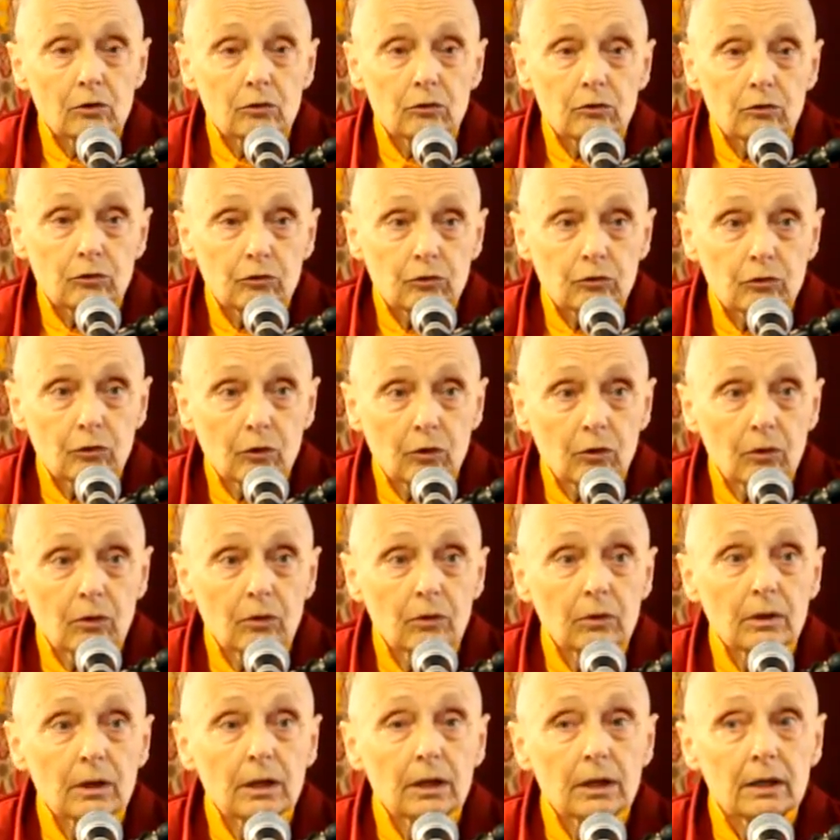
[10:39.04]

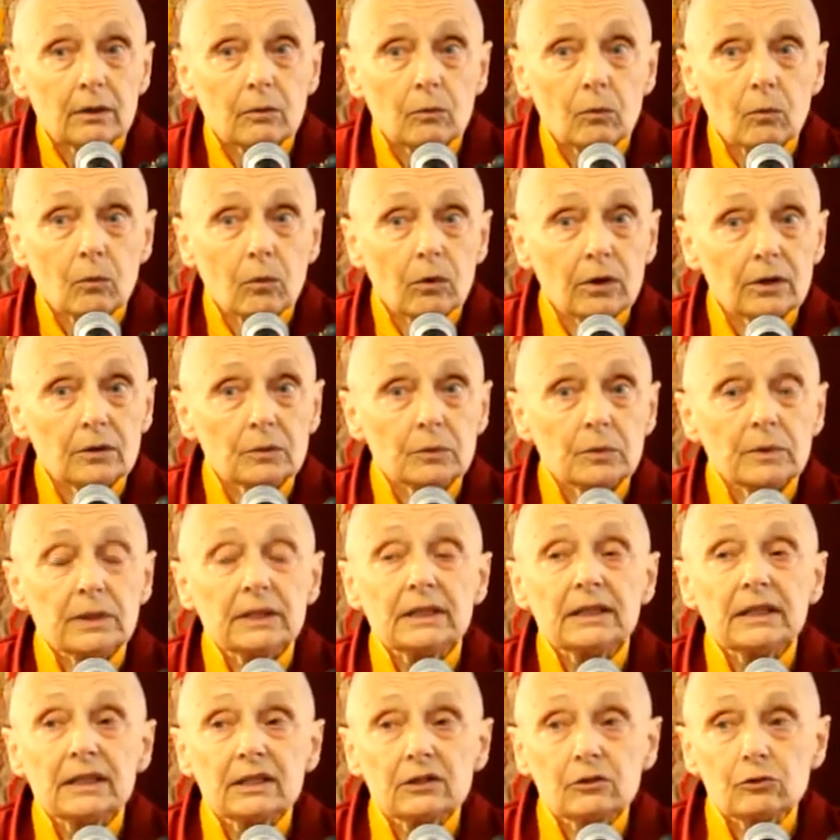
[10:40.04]
So what we
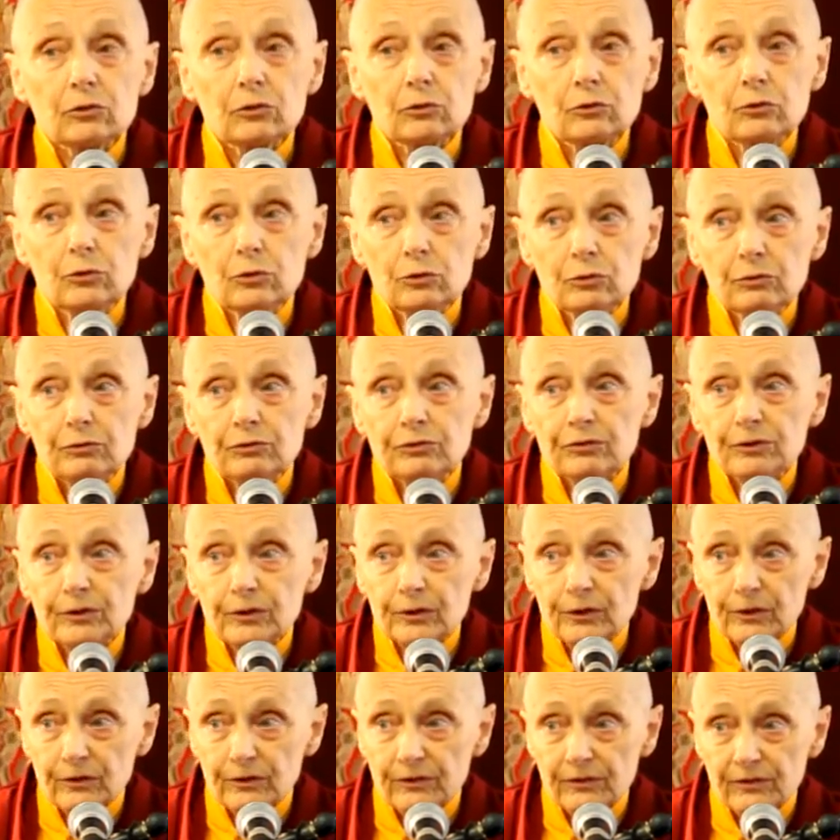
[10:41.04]
need to do
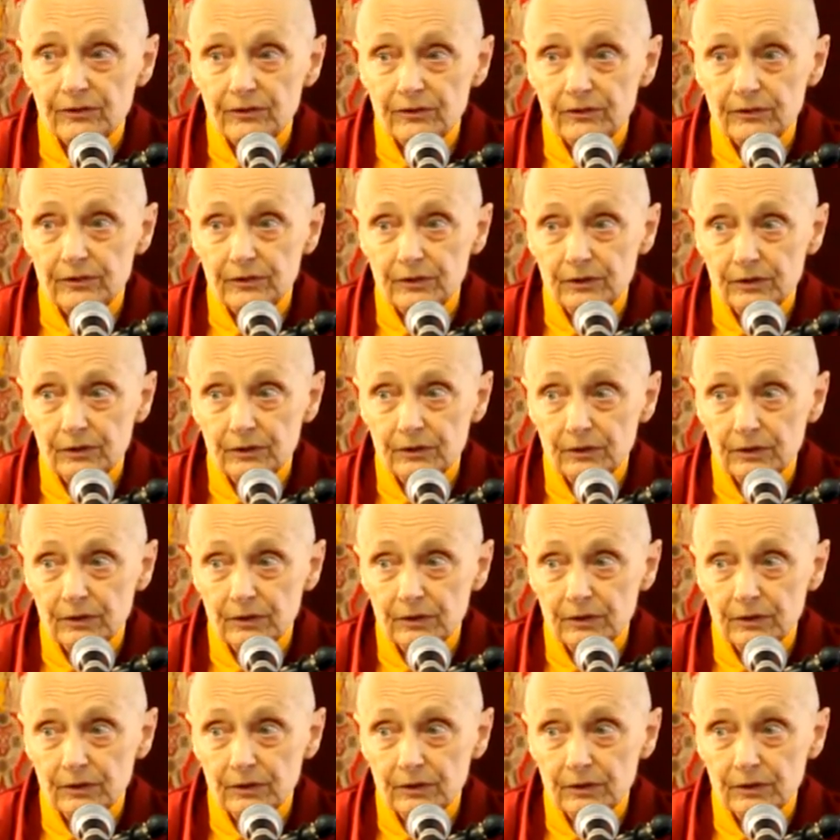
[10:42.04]
first